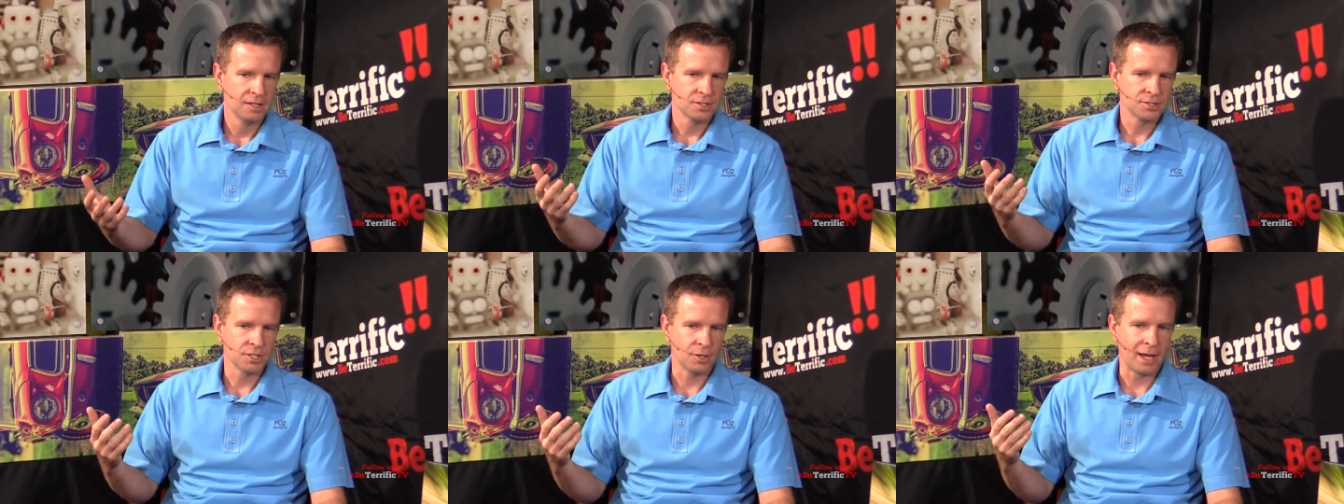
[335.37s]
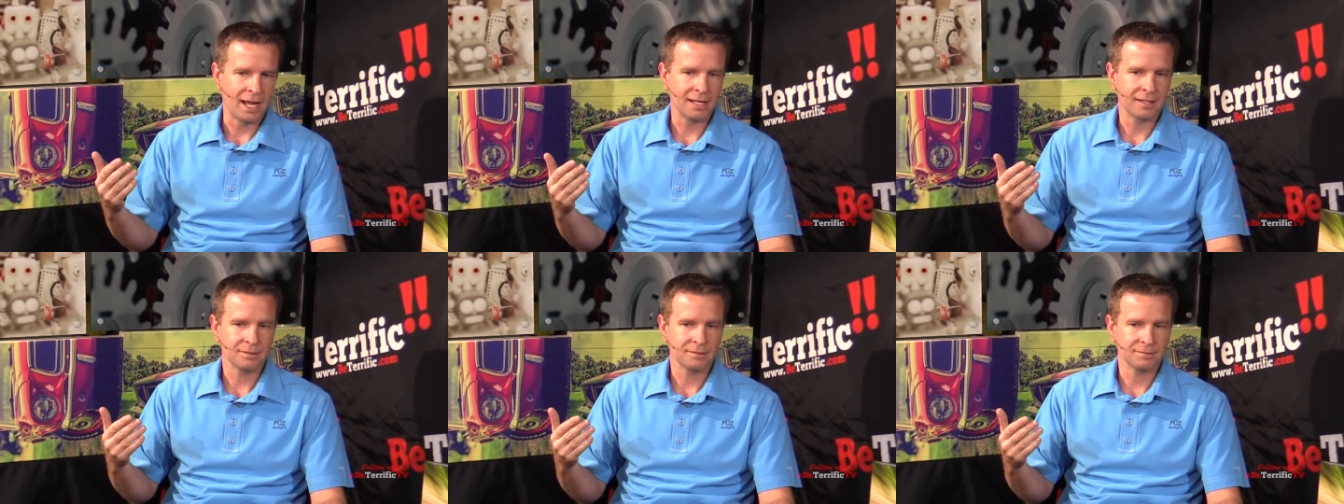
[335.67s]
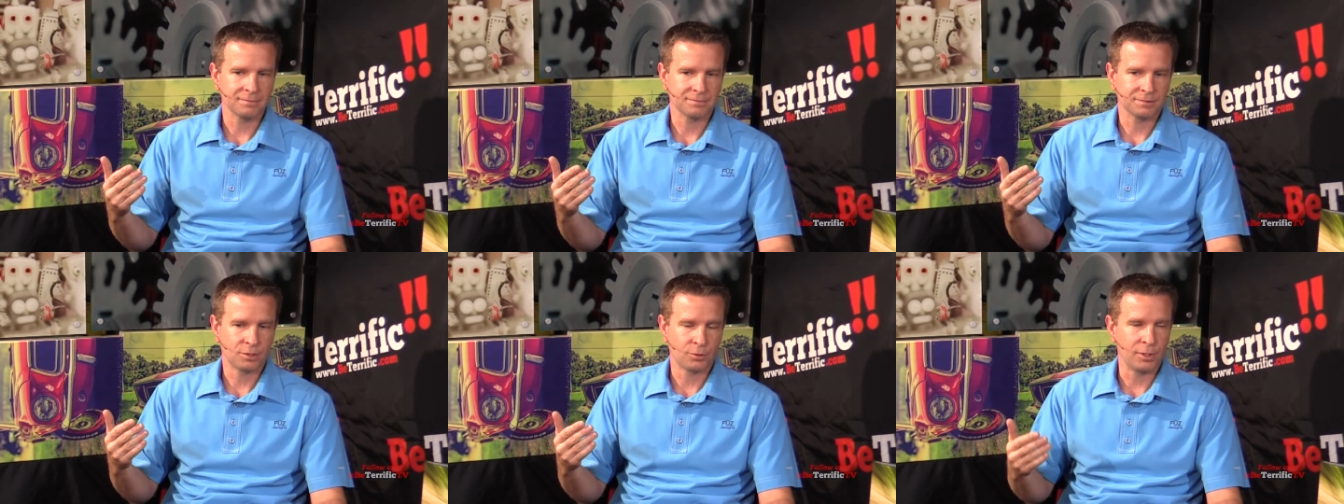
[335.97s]
So I
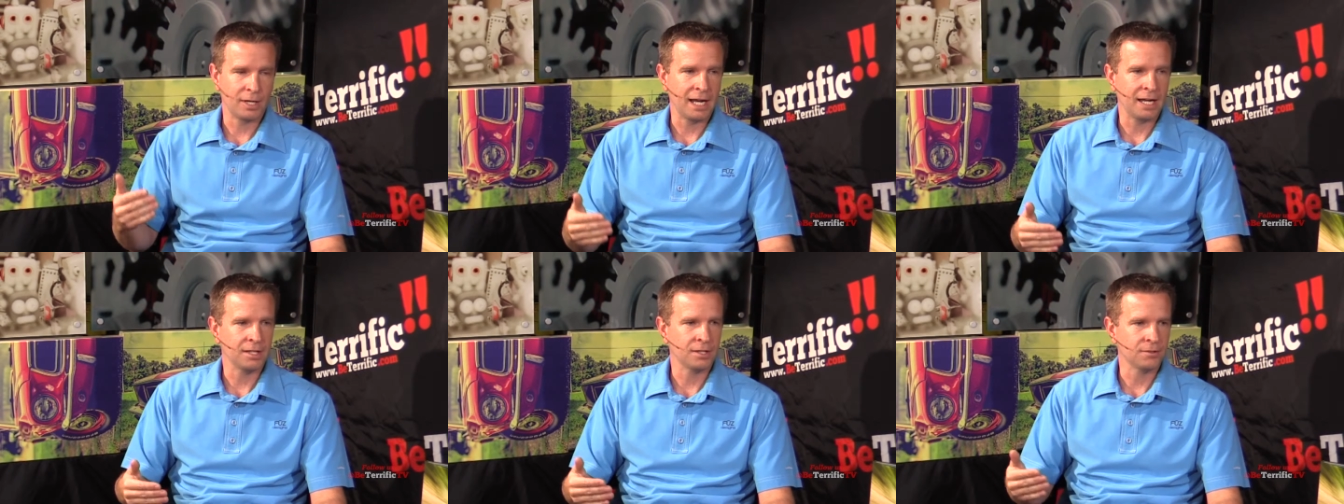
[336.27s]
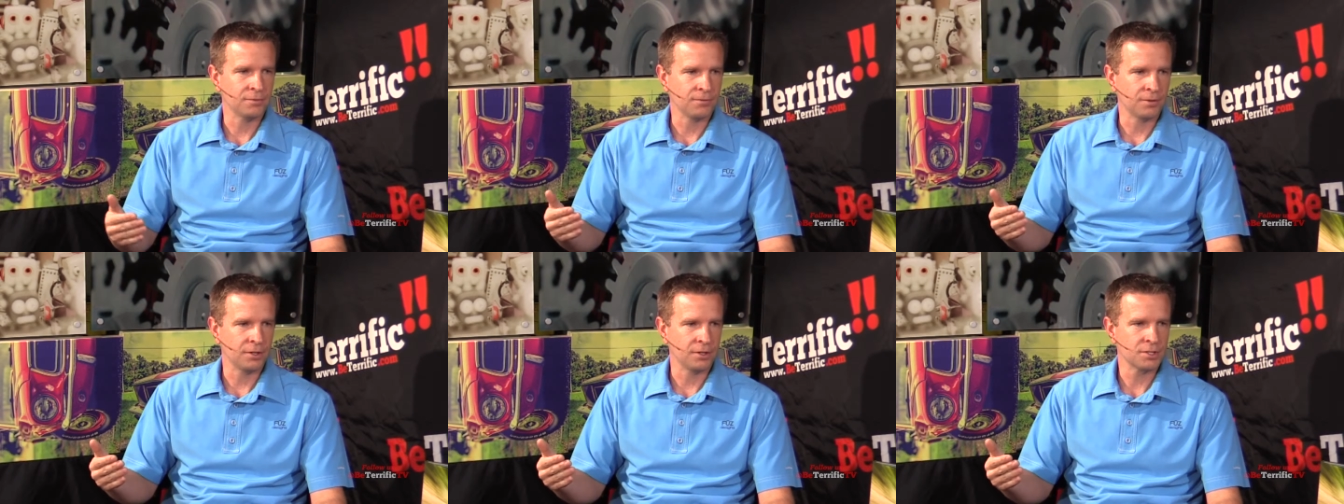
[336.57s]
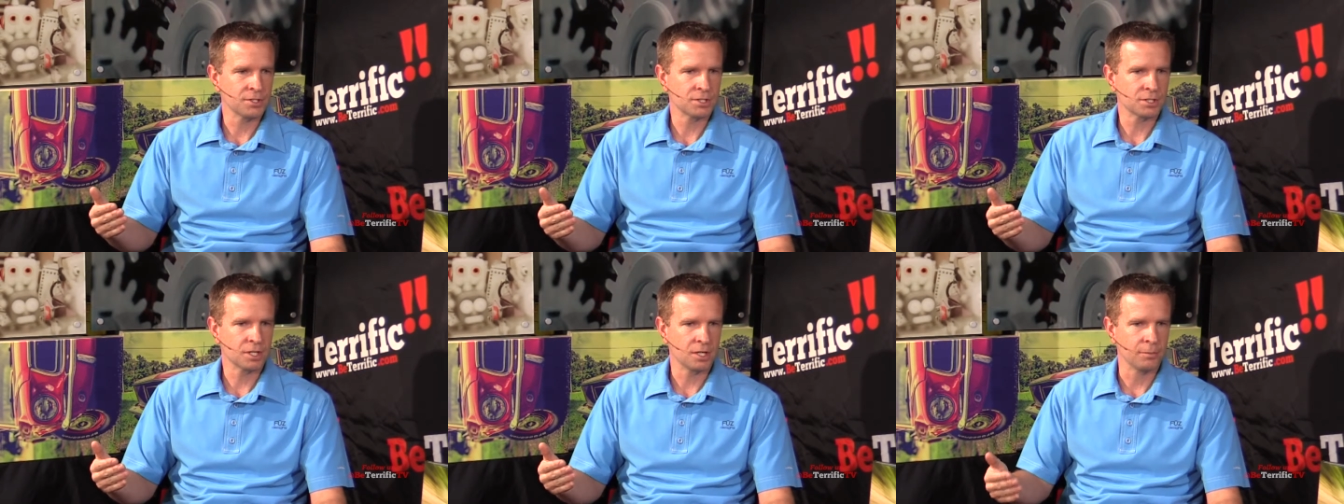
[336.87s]
created the
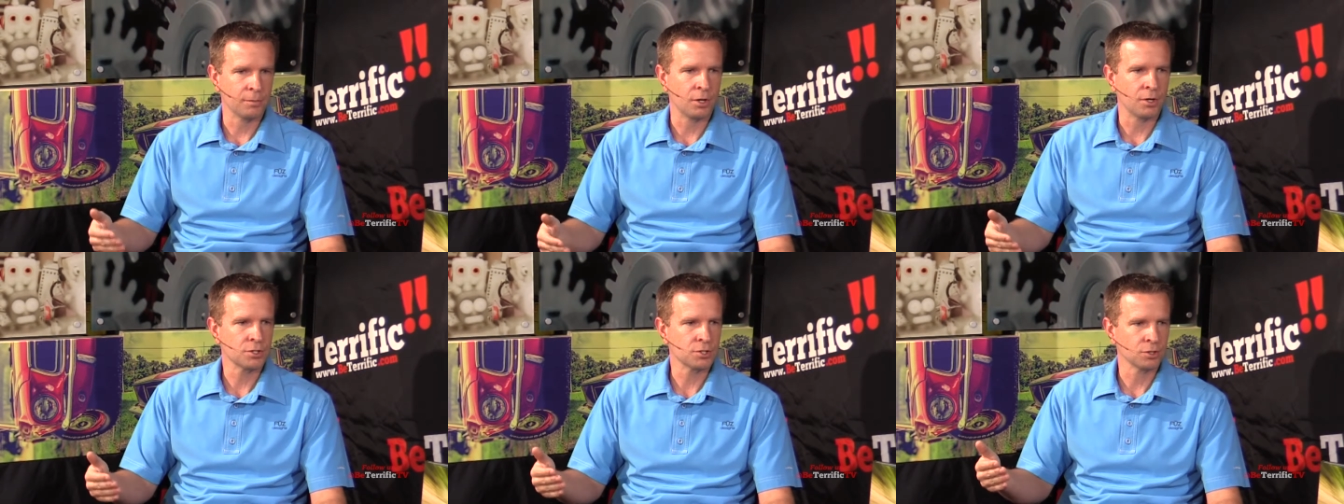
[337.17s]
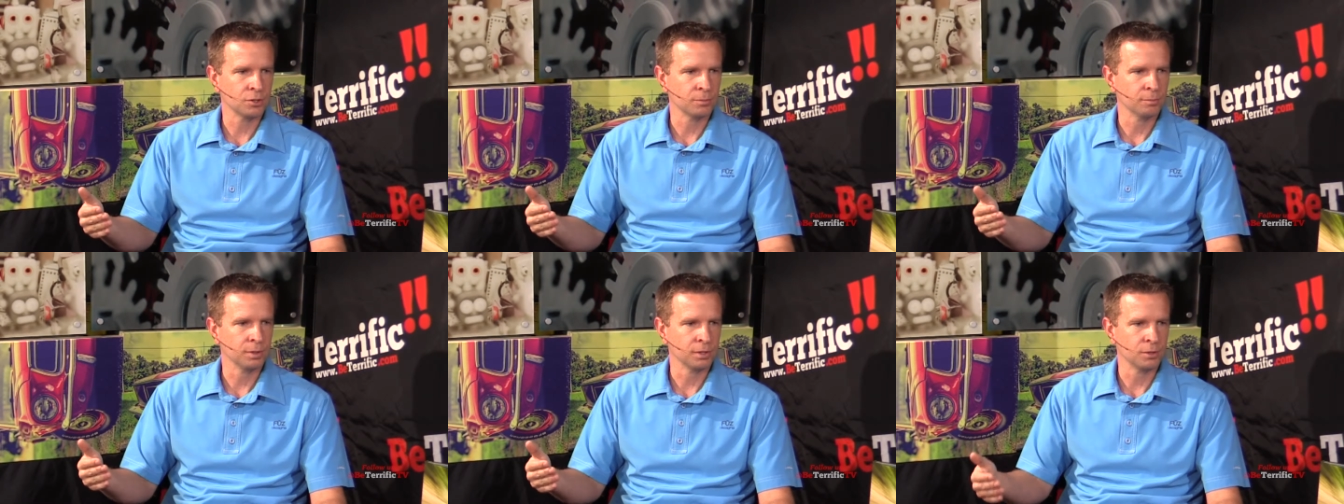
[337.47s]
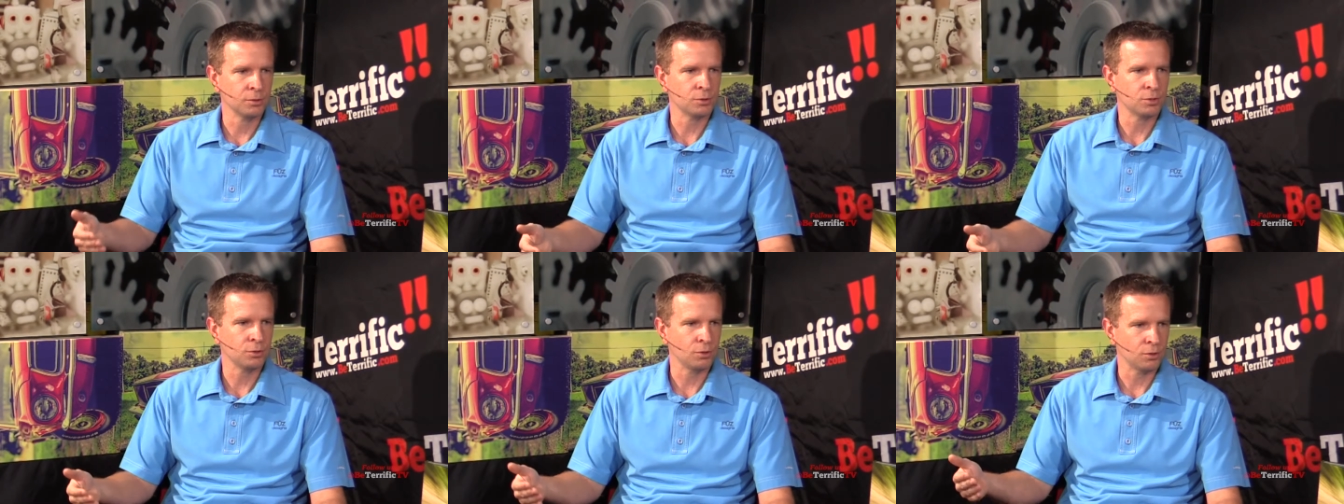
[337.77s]
first commercial
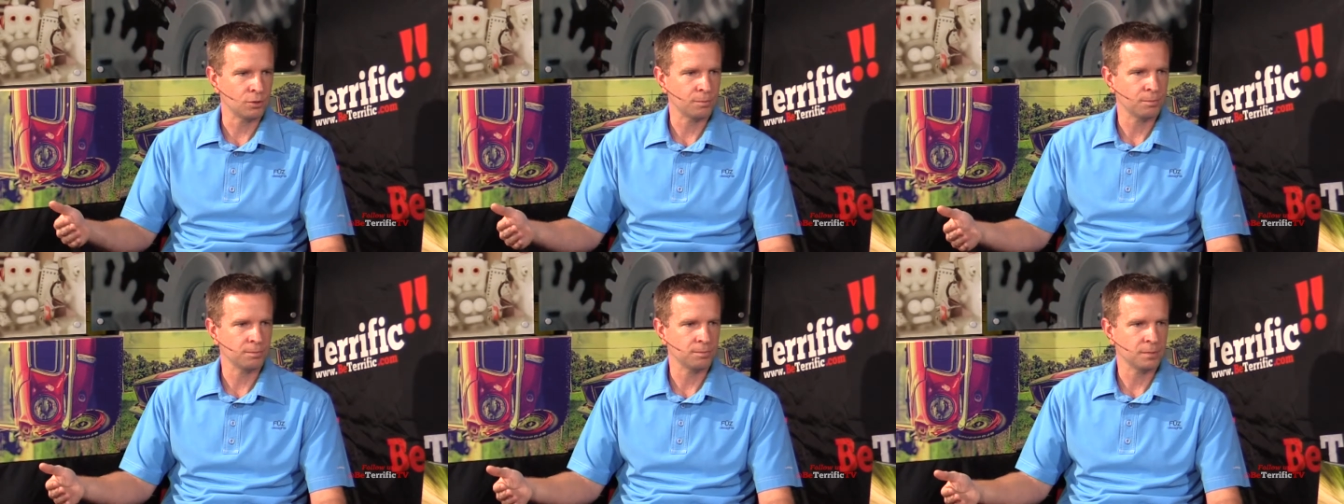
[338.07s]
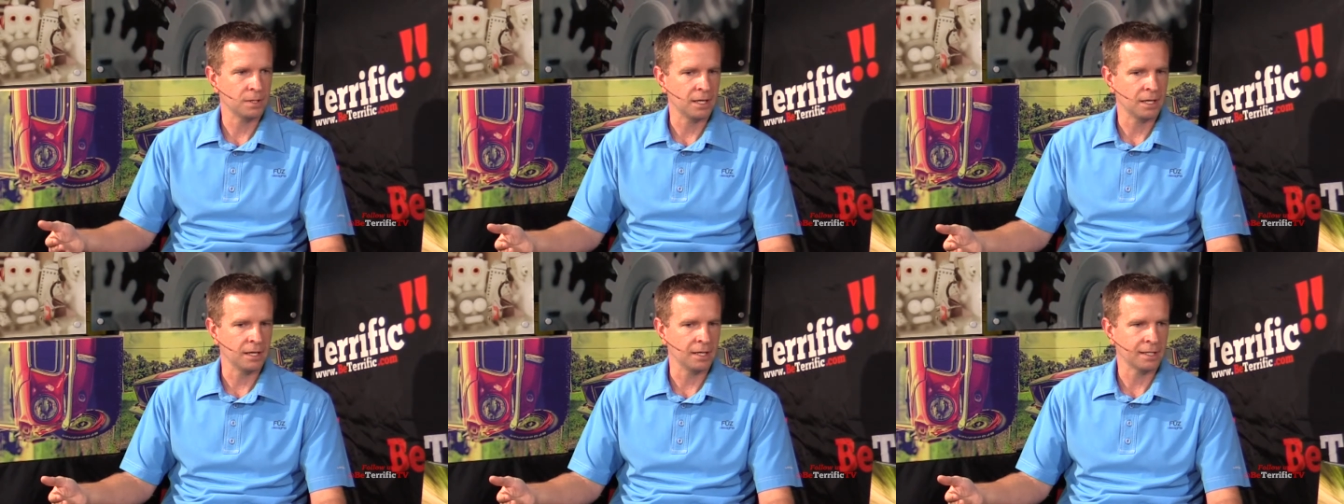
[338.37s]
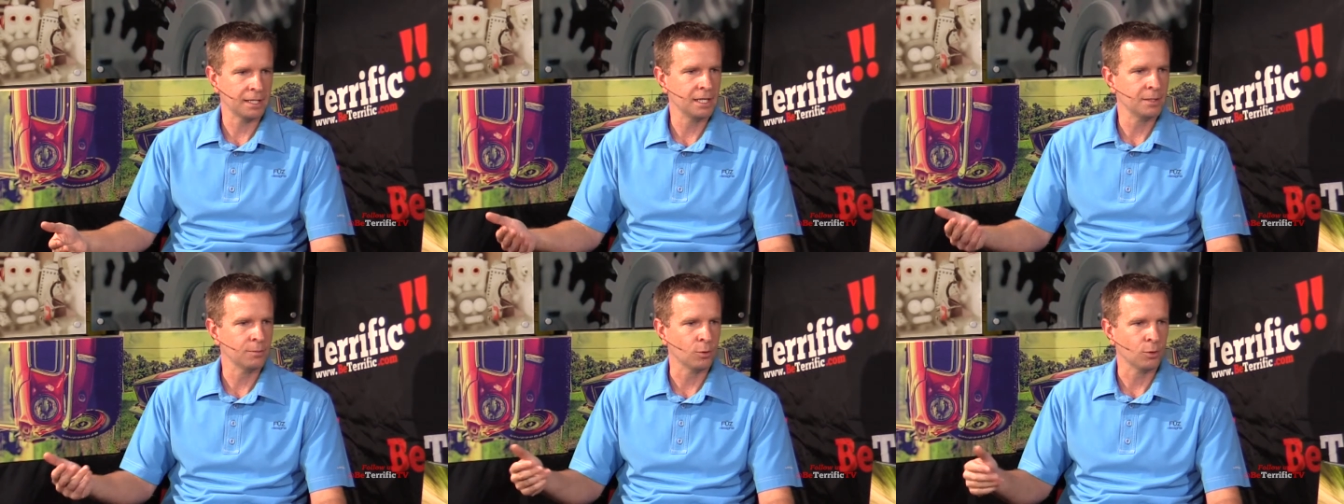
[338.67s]
Bluetooth
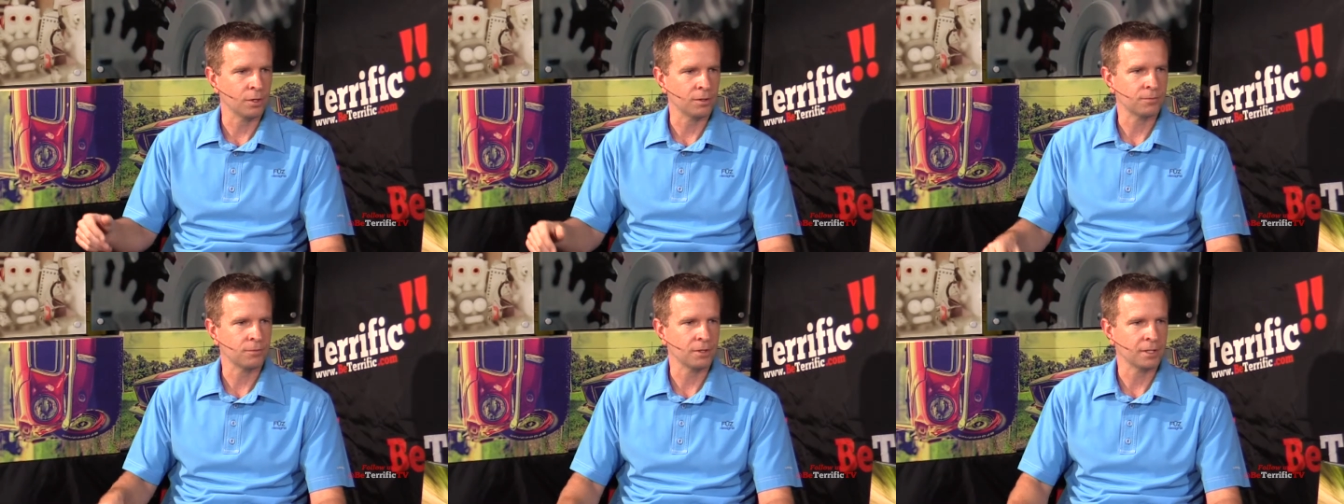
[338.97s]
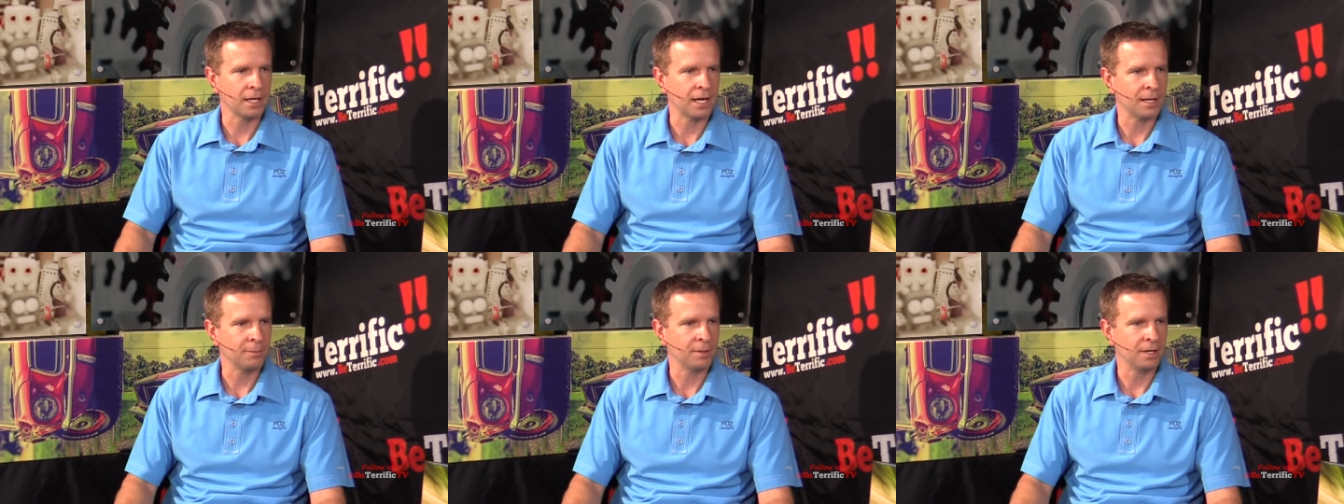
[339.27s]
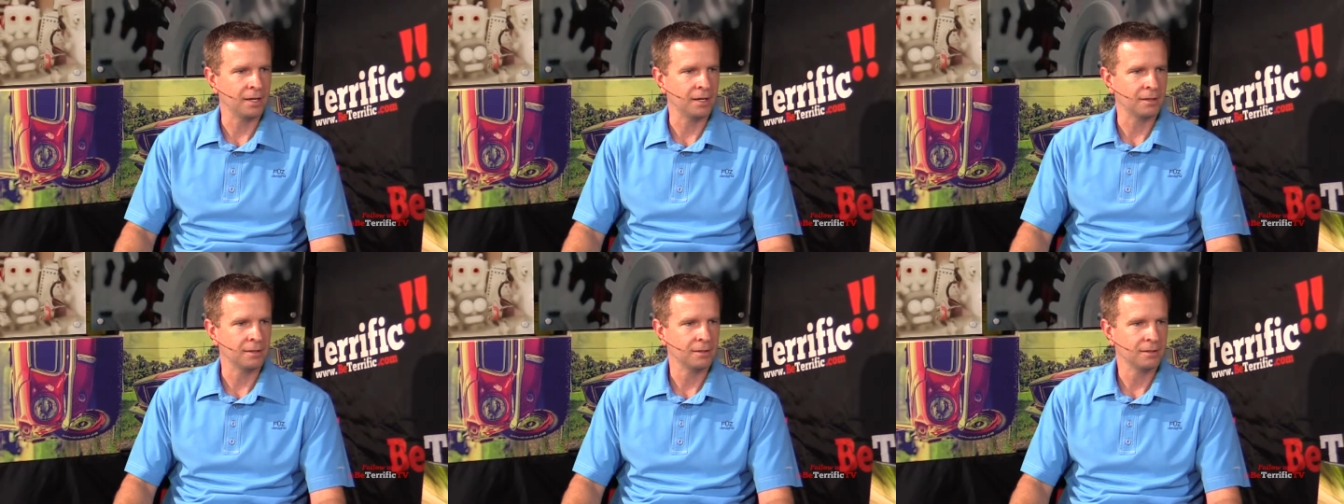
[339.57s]
uh, keyboard for the
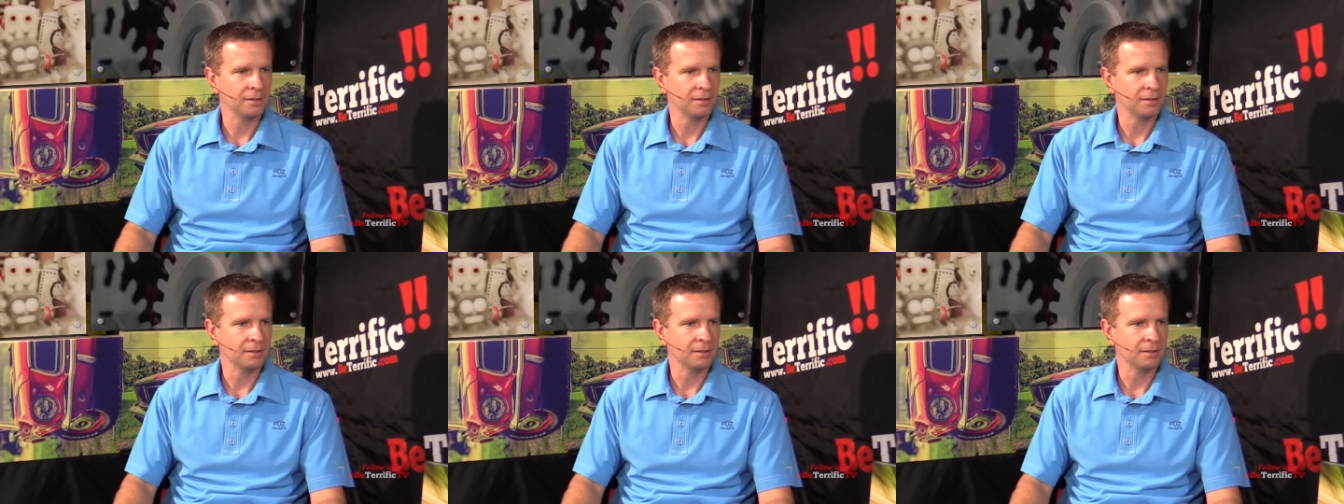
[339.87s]
iPad.